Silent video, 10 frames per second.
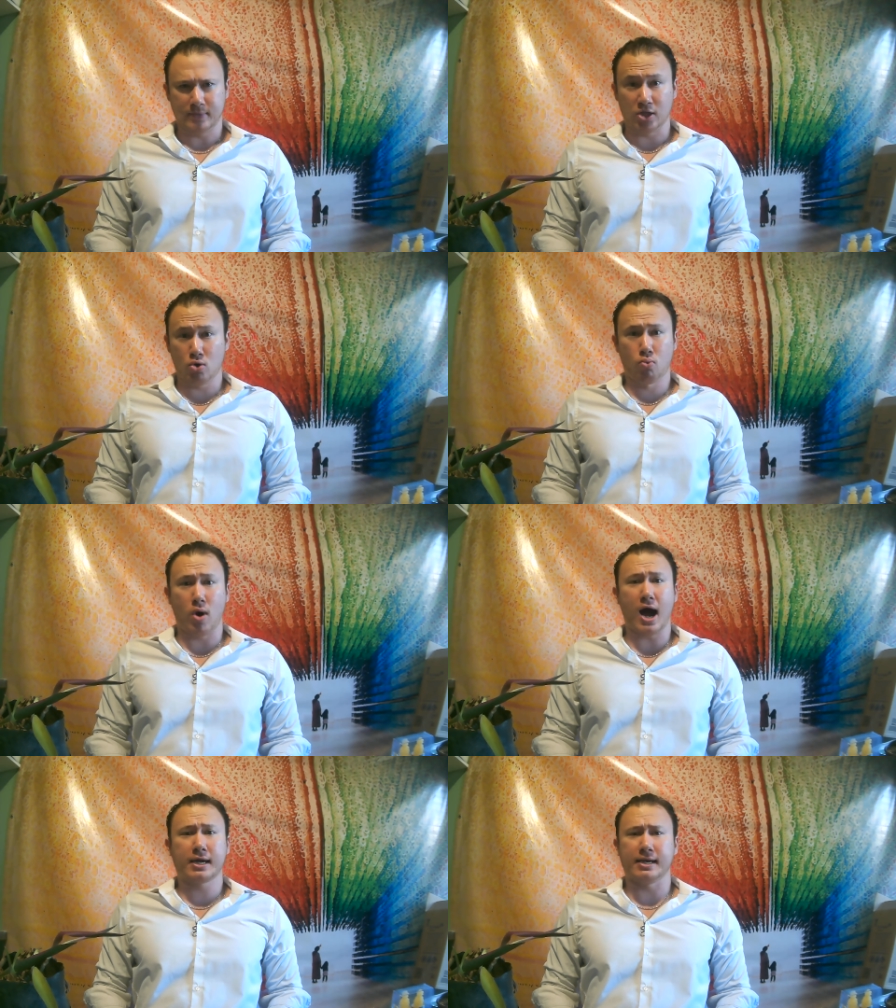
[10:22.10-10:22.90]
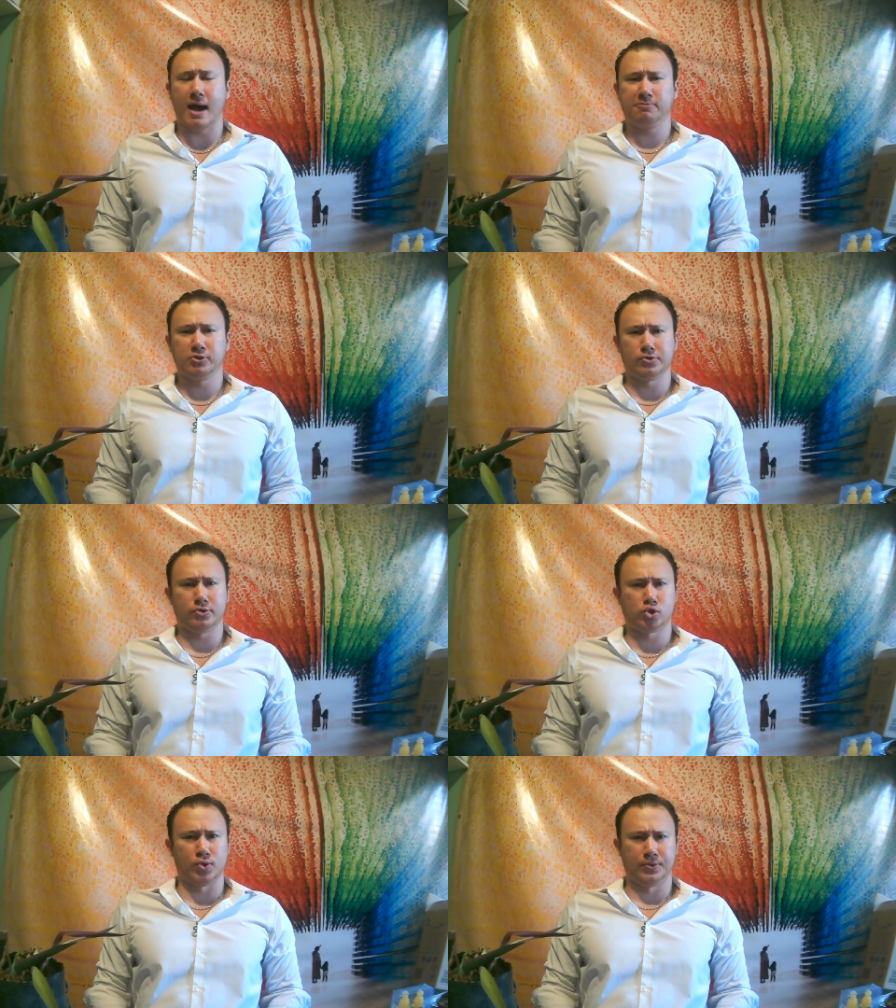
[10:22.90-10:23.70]
And you walk in
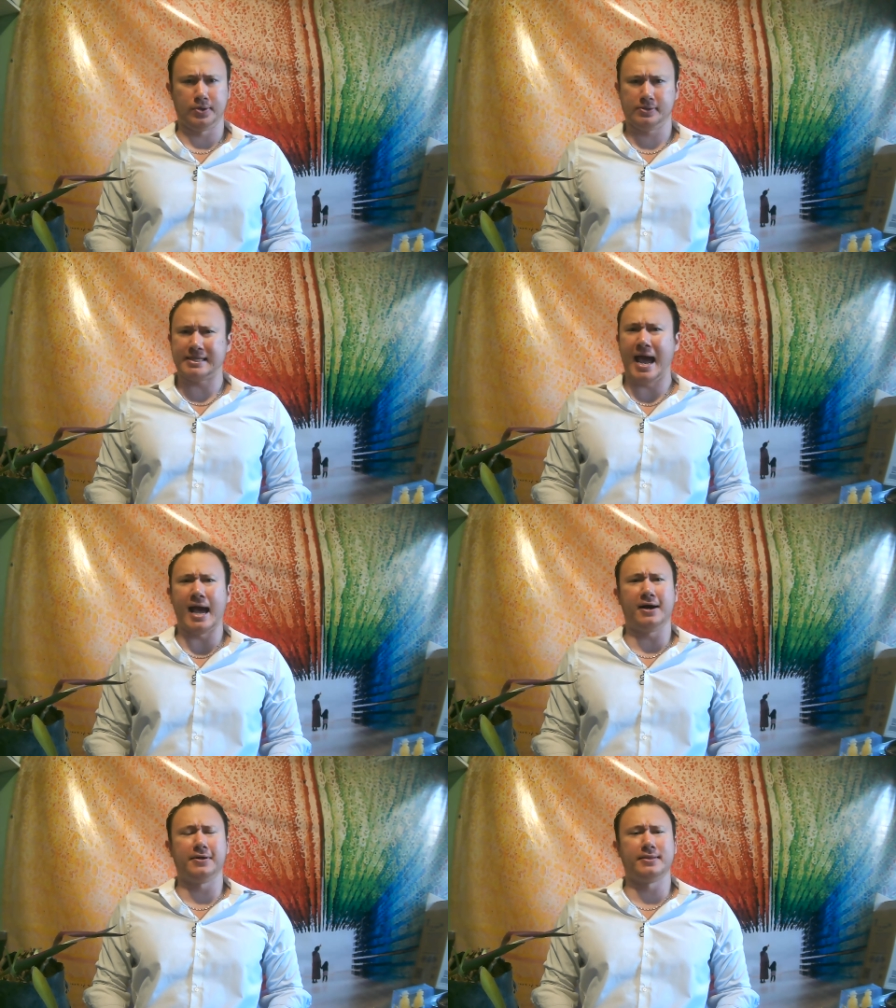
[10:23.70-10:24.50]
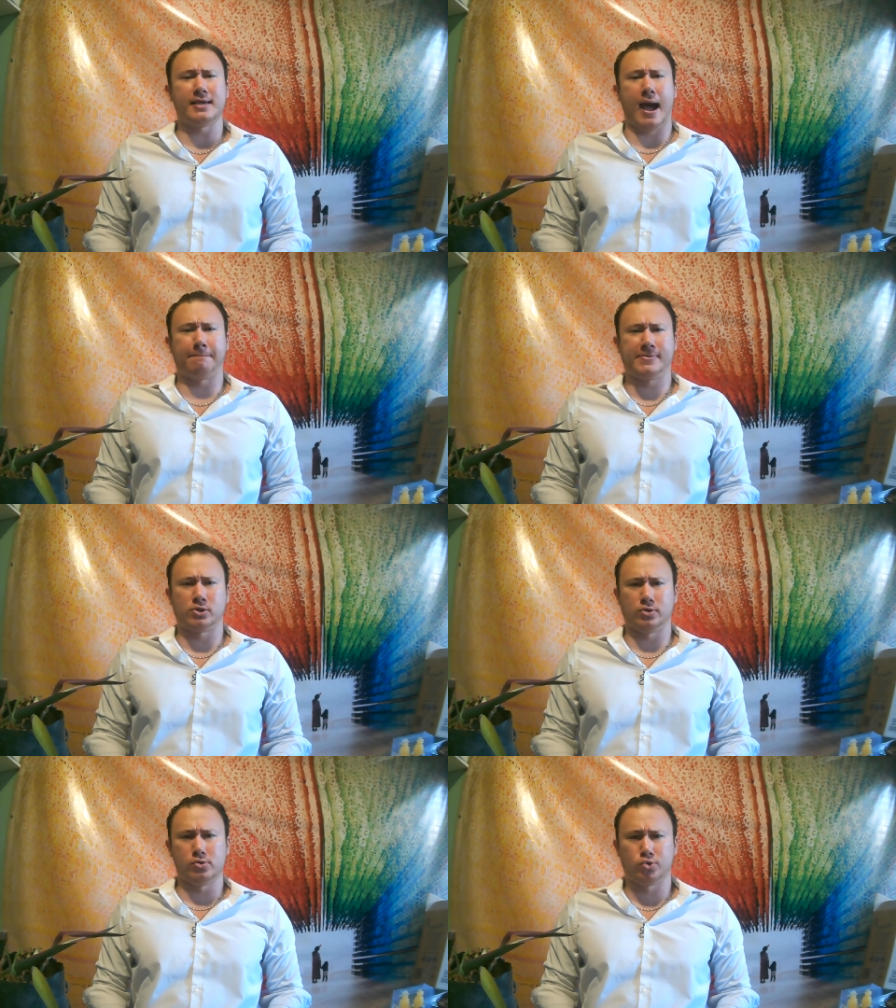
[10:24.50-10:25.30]
absolute truth. You tell the
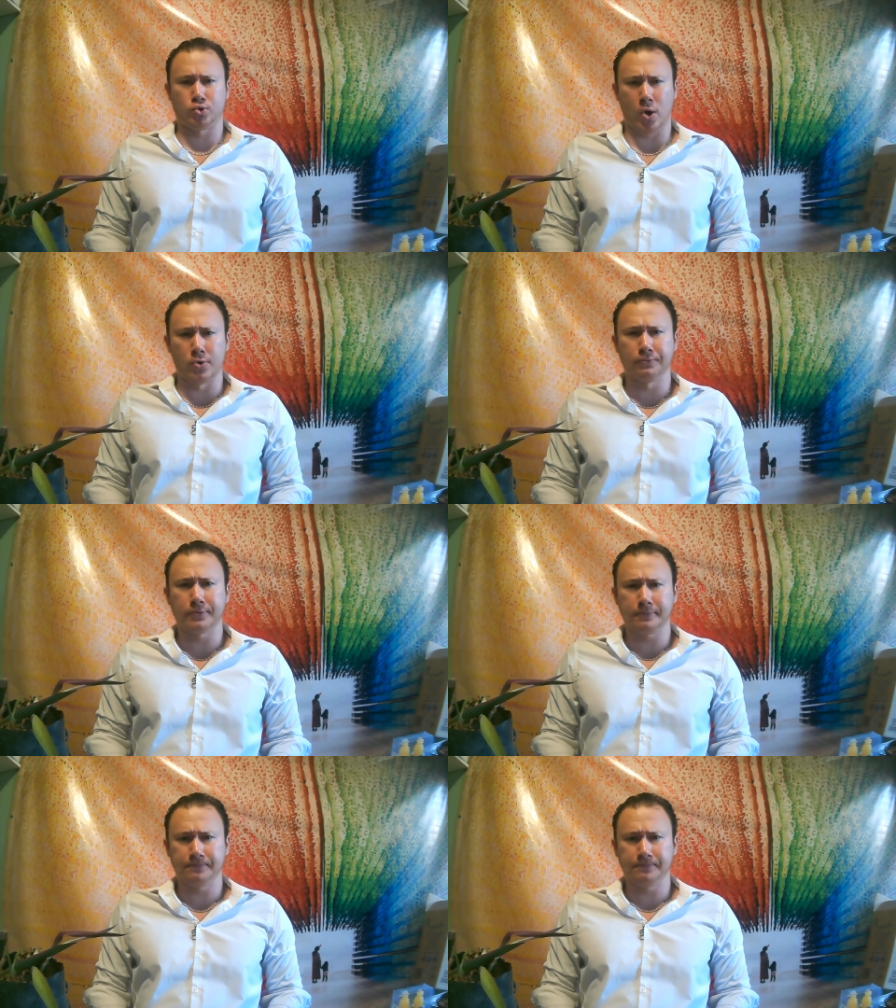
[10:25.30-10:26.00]
absolute truth.